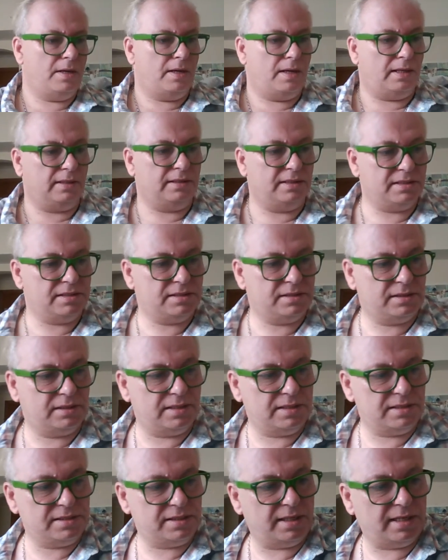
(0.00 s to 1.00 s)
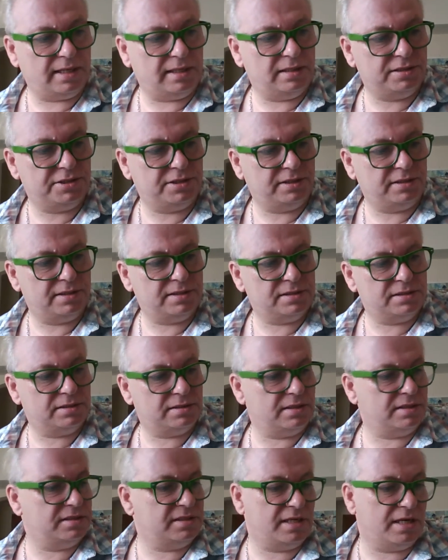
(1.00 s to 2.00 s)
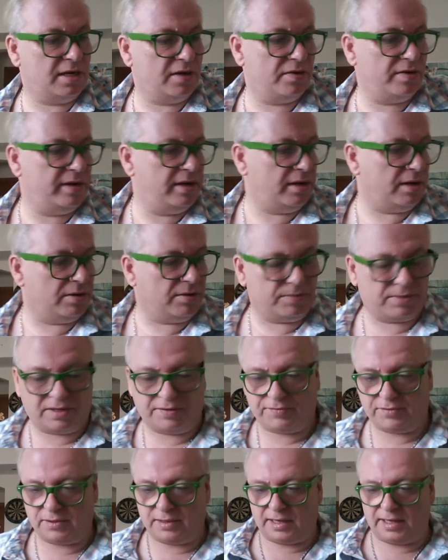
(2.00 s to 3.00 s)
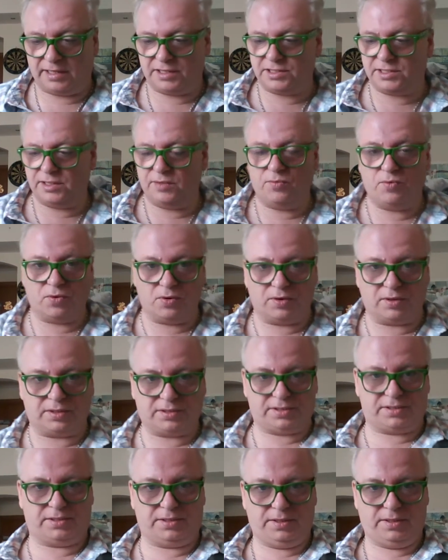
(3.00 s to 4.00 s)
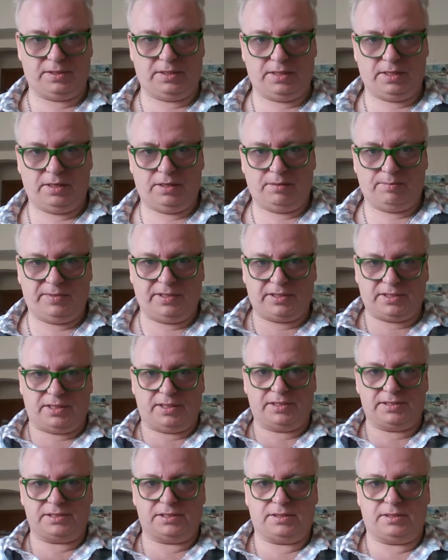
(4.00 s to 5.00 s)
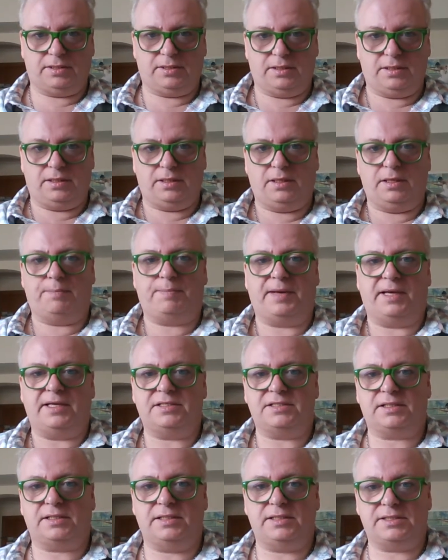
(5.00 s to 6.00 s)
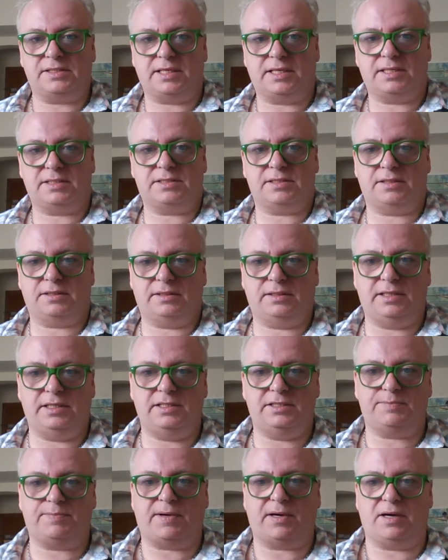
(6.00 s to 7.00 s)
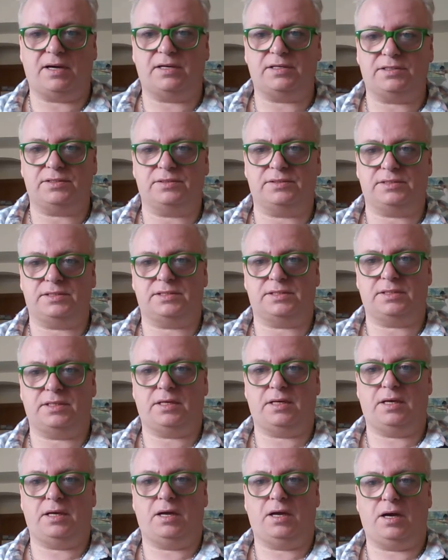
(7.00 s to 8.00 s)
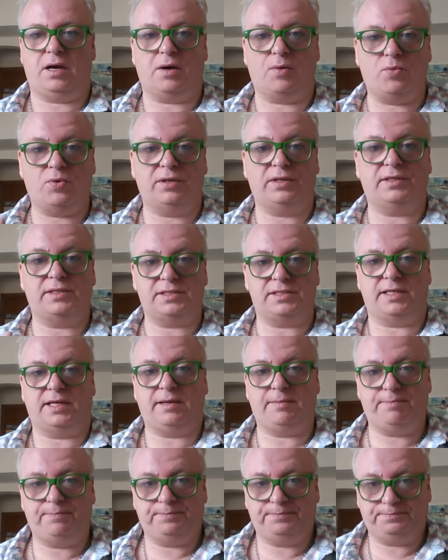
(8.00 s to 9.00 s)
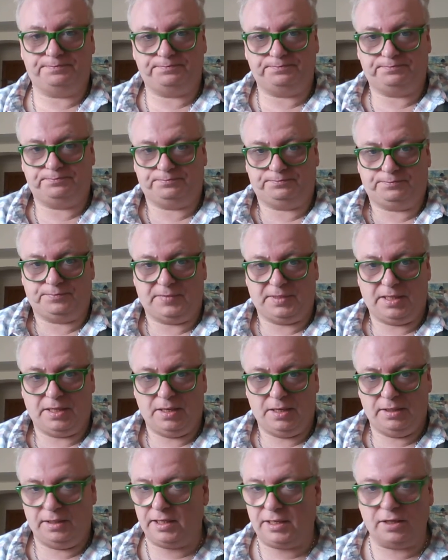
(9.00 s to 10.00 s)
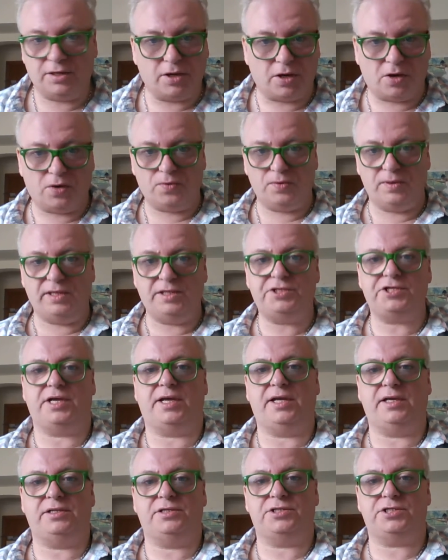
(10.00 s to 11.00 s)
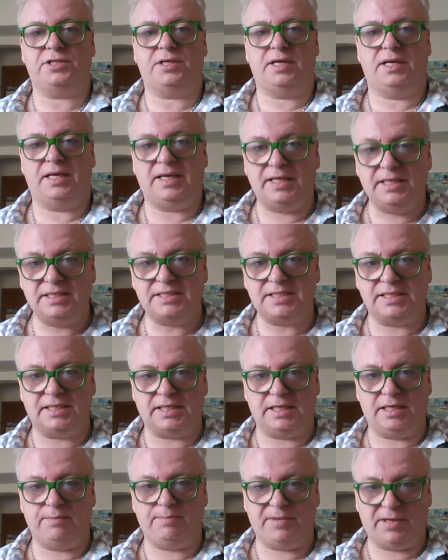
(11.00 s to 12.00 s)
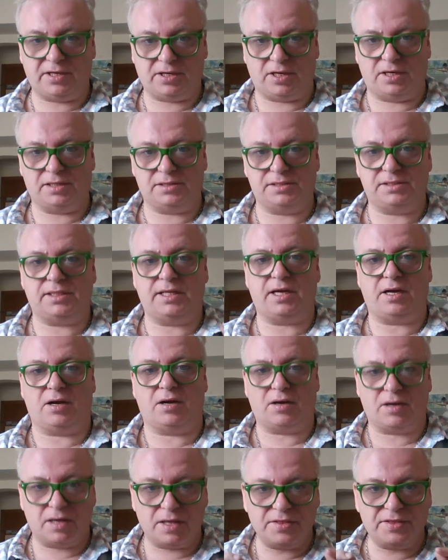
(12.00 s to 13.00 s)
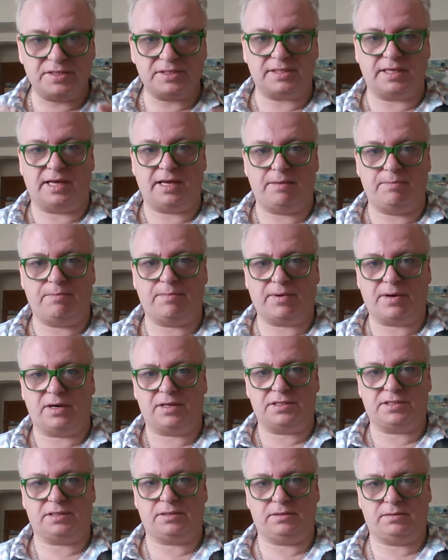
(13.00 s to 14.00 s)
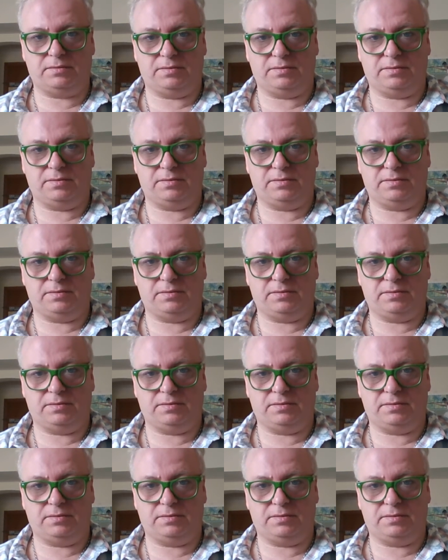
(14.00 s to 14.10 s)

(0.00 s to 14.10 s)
And this analogy, this theory or whatever, actually works because it basically says that these particles are one and the same. They can only change instantly because they are the same particle.